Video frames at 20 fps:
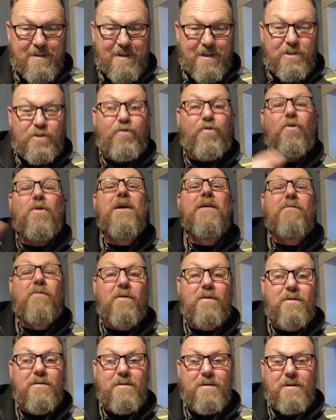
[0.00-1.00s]
It's
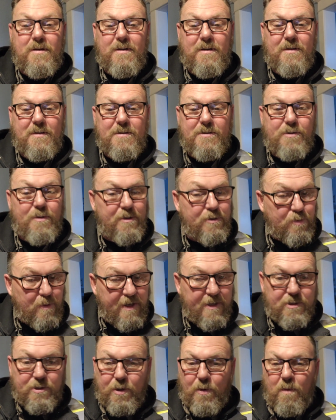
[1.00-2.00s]
forever. So that's
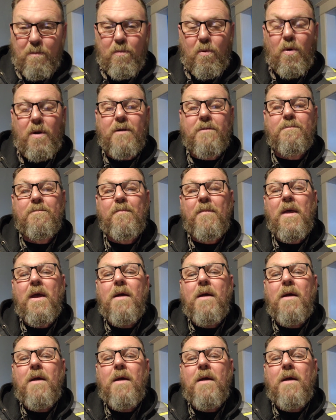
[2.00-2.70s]
why it's so important.